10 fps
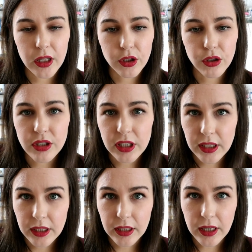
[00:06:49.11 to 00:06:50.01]

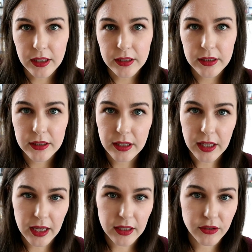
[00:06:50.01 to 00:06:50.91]
usually it's the
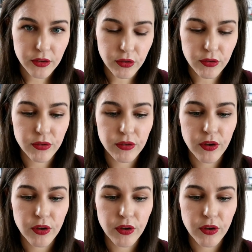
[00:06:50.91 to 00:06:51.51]
case of,